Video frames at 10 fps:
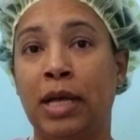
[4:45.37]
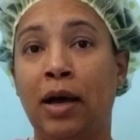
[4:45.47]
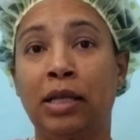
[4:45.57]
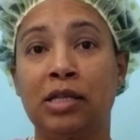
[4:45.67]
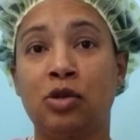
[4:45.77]

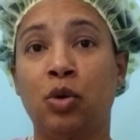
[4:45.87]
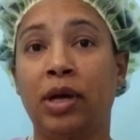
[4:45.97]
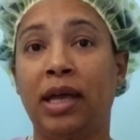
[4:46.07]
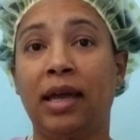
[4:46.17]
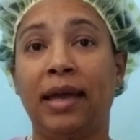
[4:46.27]
now let's go
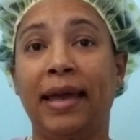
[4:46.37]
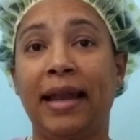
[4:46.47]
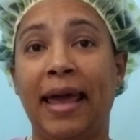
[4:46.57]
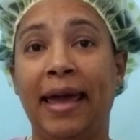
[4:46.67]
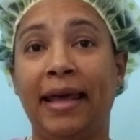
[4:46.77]
ahead
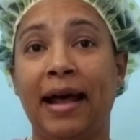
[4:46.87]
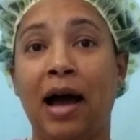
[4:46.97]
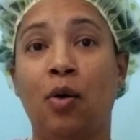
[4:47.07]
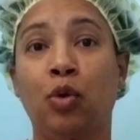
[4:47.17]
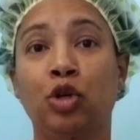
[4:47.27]
and add
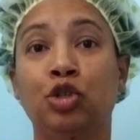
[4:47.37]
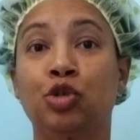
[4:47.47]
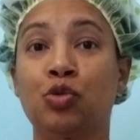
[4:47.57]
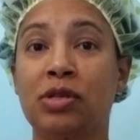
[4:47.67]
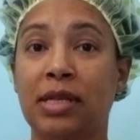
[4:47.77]
our
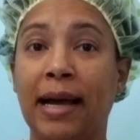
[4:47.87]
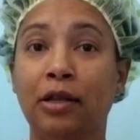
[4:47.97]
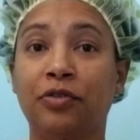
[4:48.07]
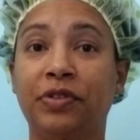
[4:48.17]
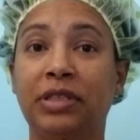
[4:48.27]
new
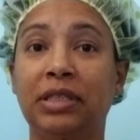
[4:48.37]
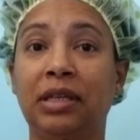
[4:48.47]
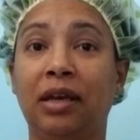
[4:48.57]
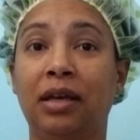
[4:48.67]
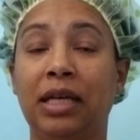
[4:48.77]
styler for today.